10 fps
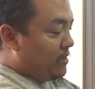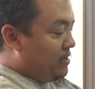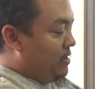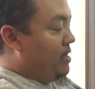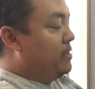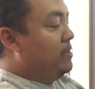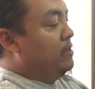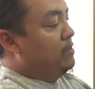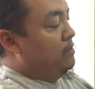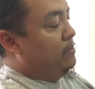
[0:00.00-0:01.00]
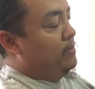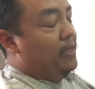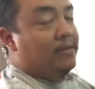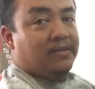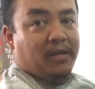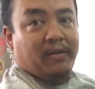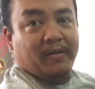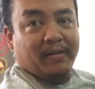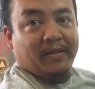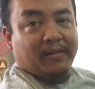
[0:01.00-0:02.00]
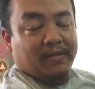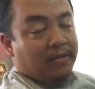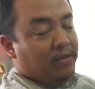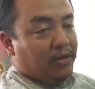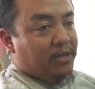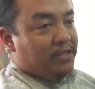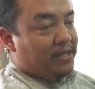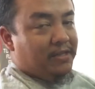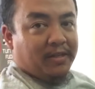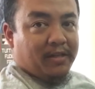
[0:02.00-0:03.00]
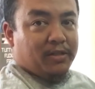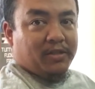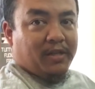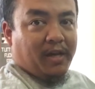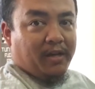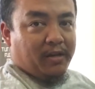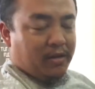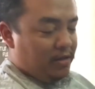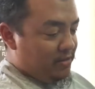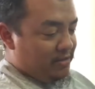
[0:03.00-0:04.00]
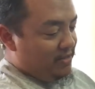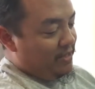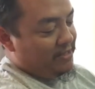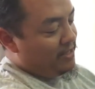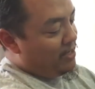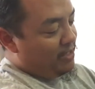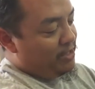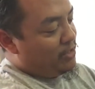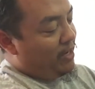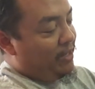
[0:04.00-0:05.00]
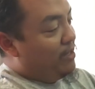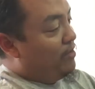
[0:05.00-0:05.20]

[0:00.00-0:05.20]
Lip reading: sucked. But see, 36. Today's not a good training day